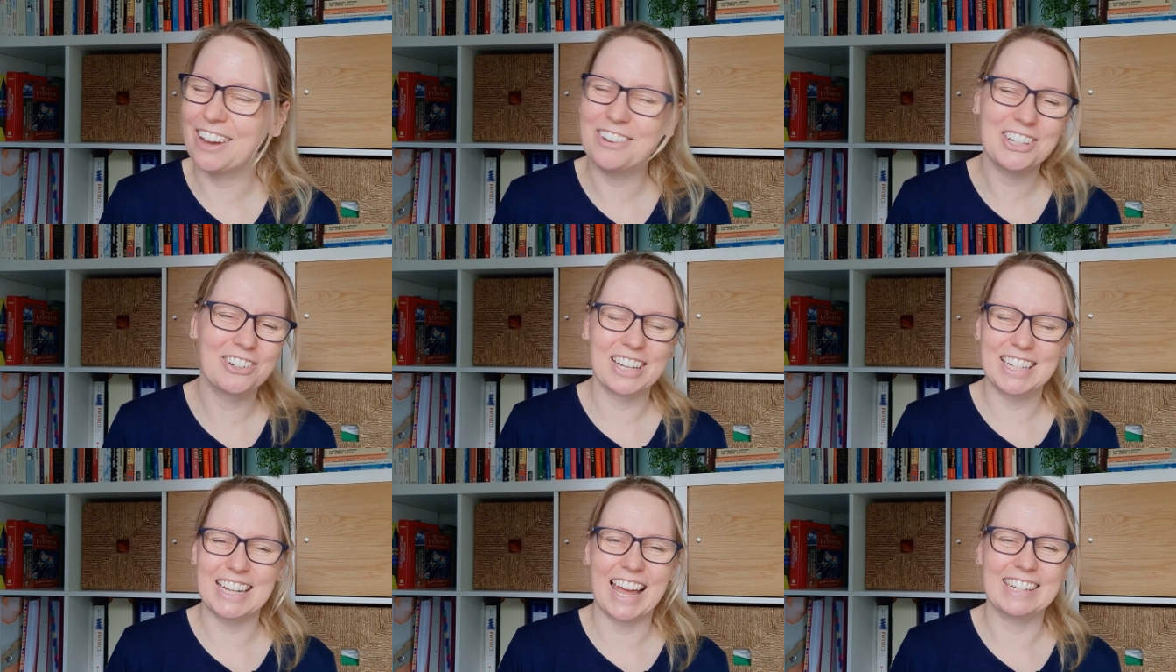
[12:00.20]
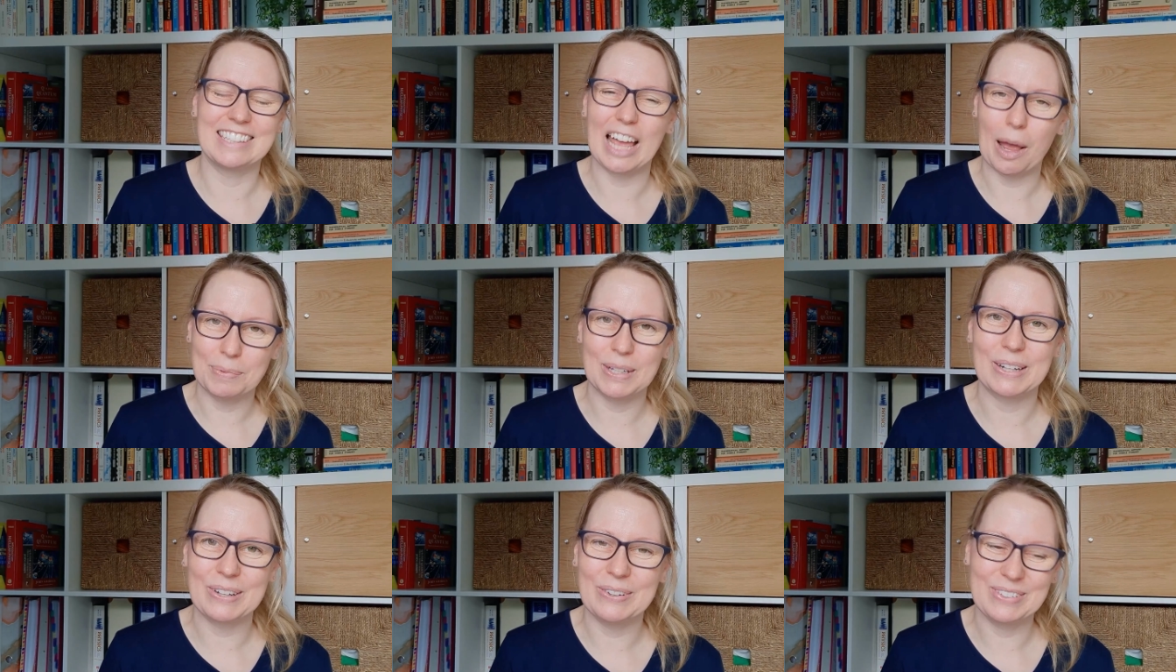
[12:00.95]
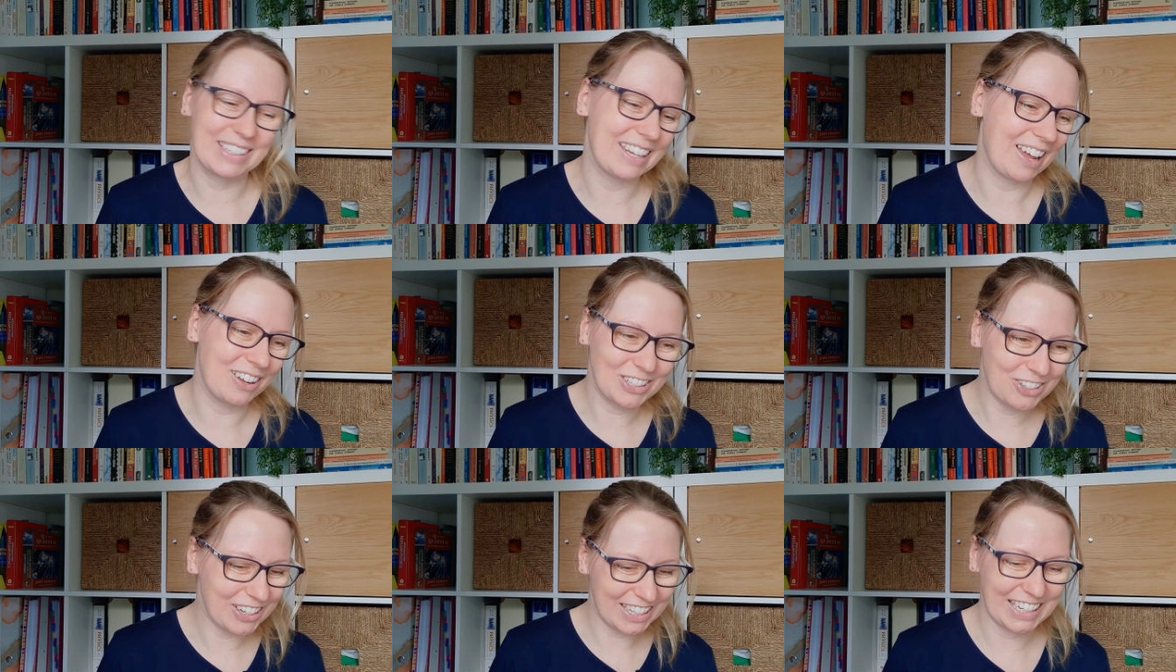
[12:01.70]
don't treat it as the absolute, you know,
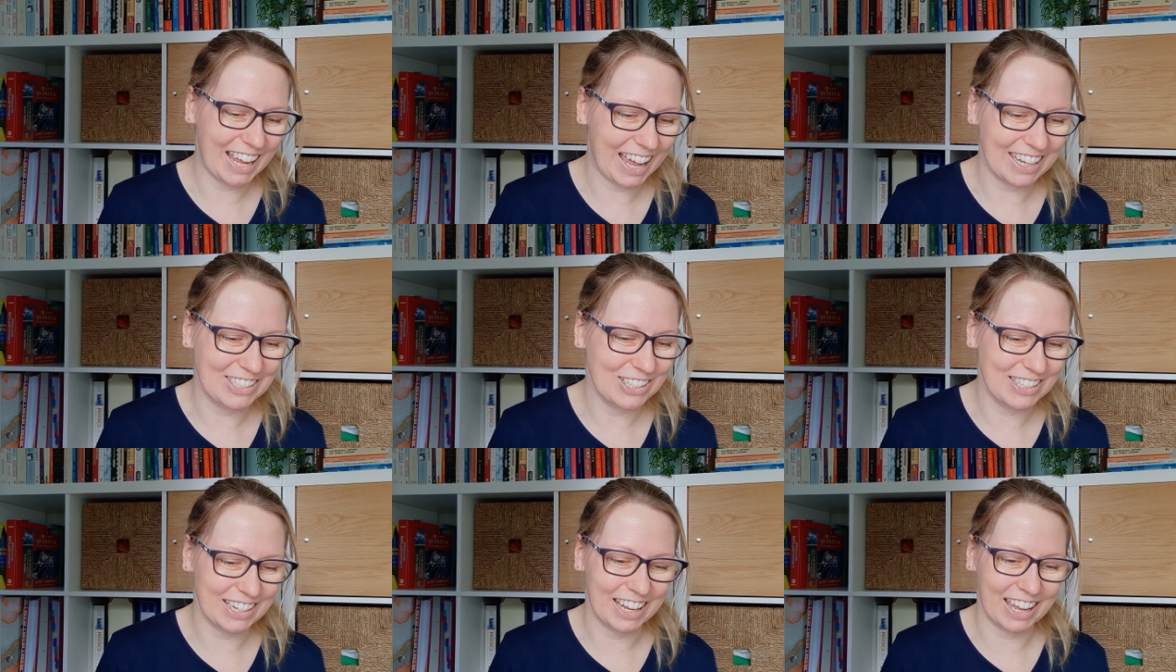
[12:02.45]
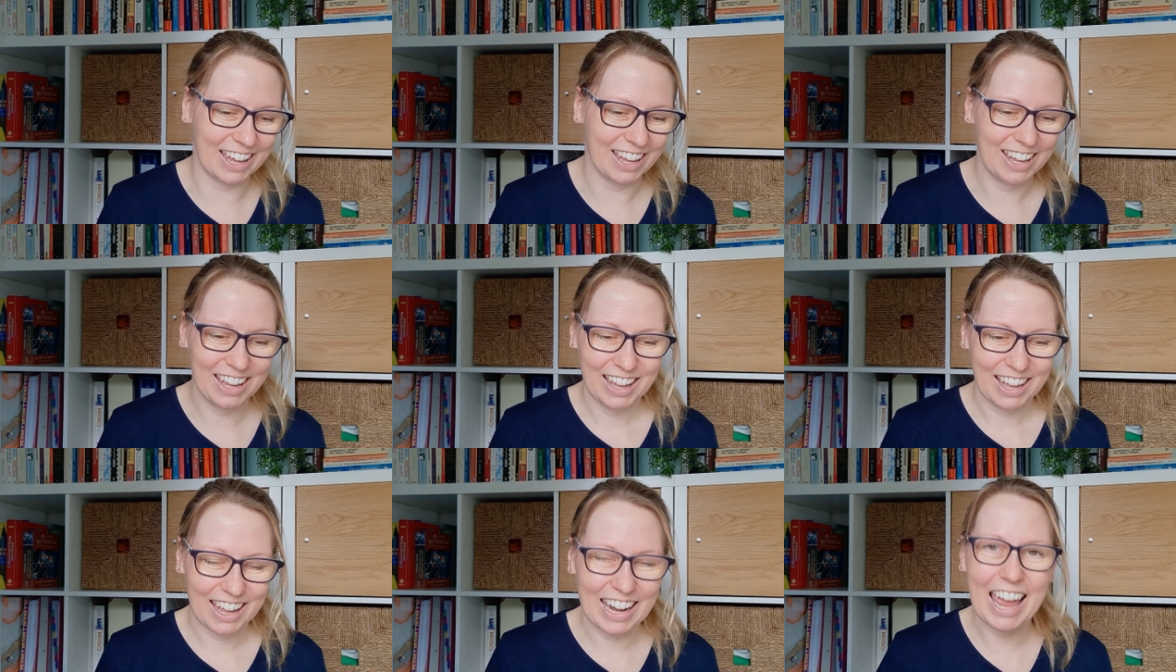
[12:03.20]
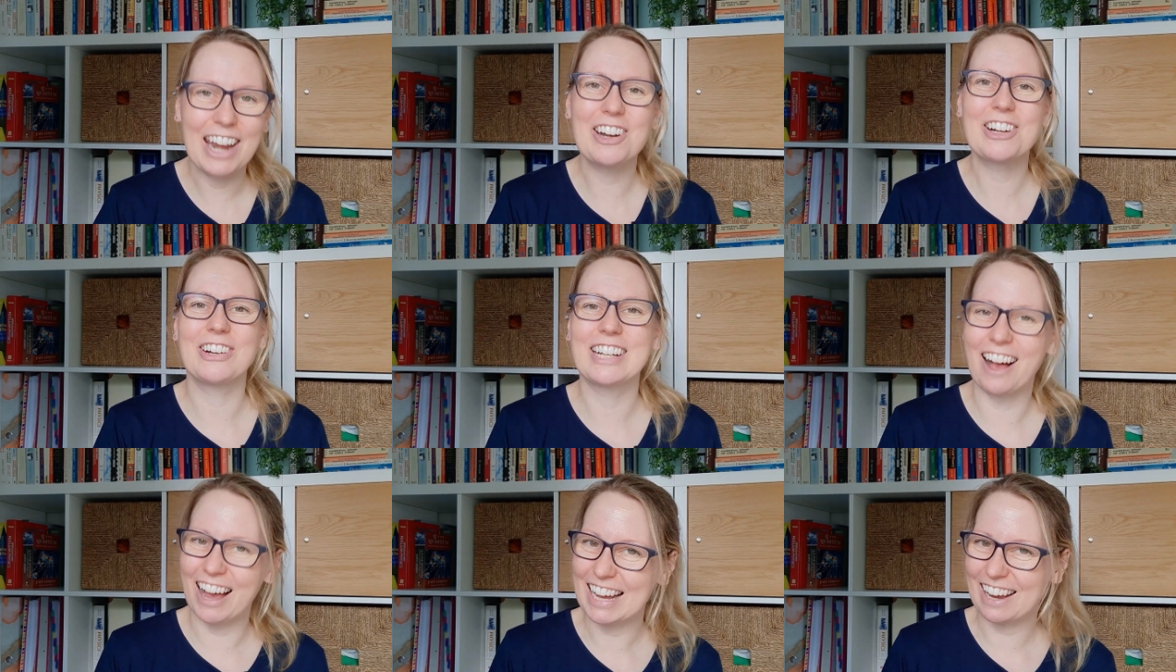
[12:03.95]
treat it as just an entry
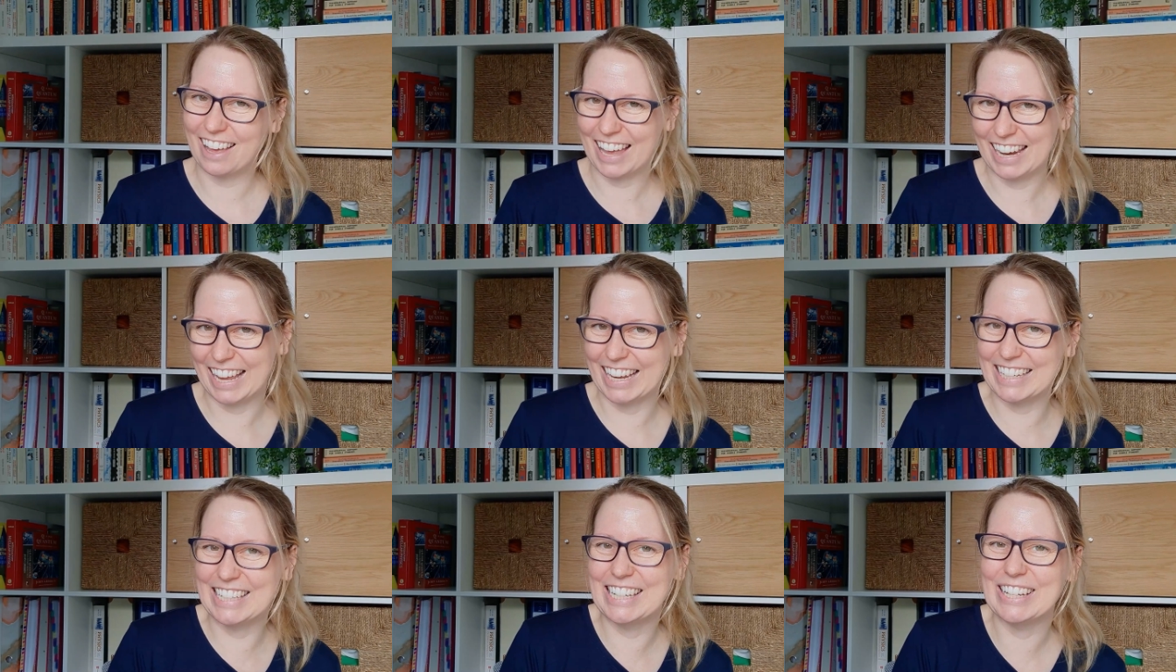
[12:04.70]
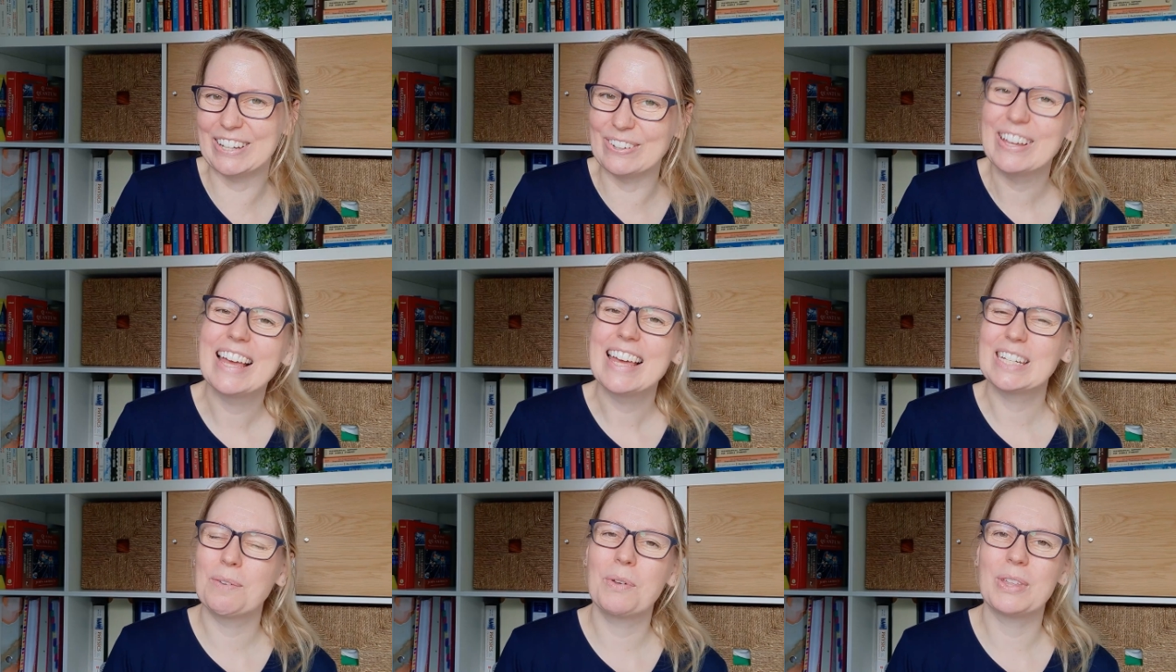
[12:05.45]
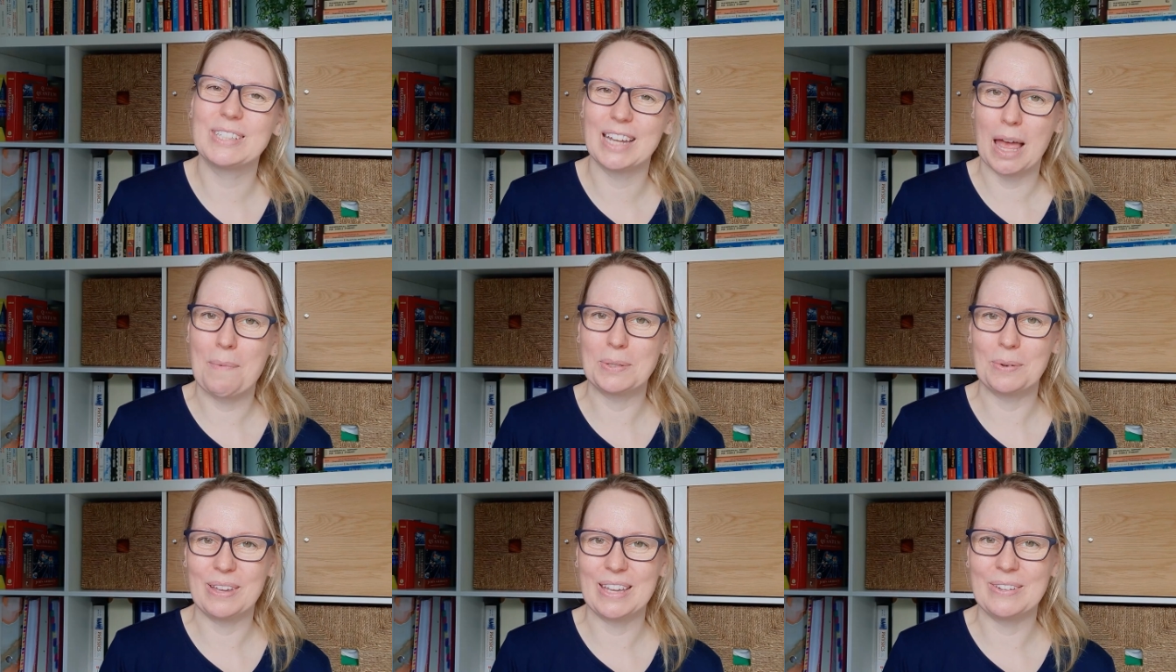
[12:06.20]
guideline into some of the terms
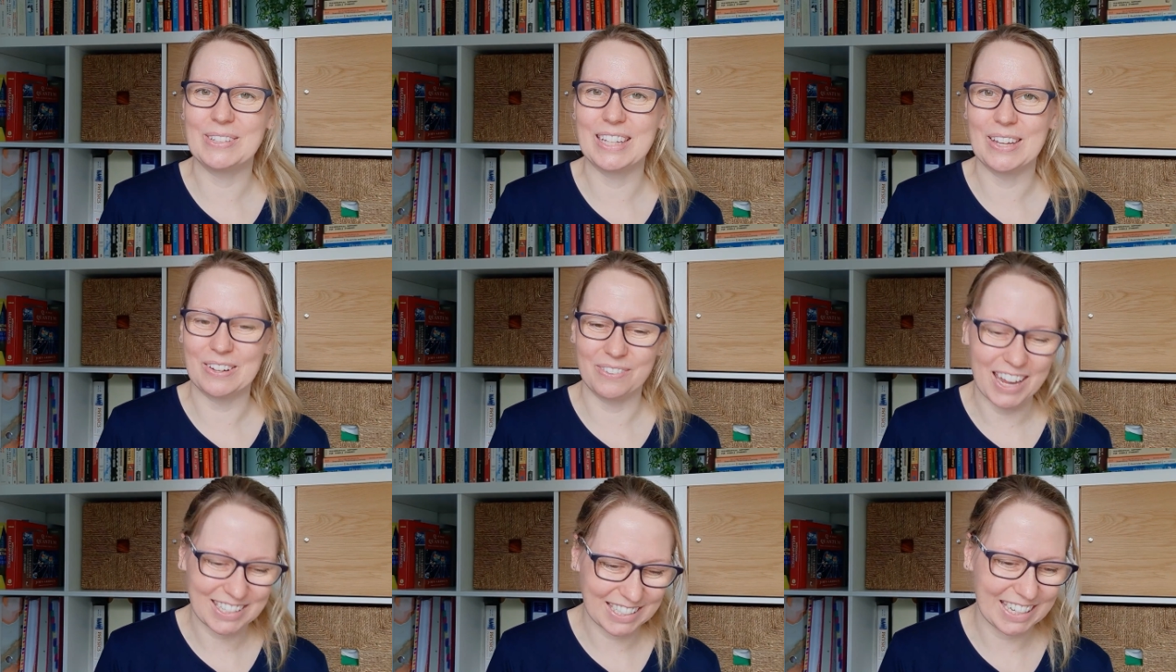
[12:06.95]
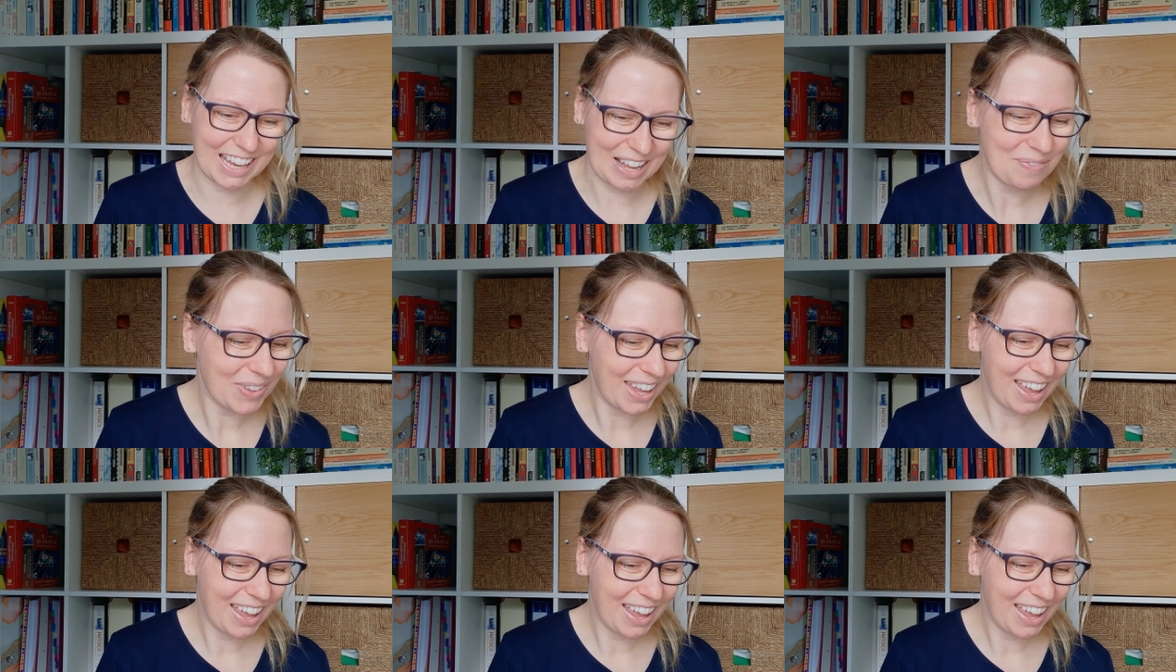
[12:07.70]
that we use at university.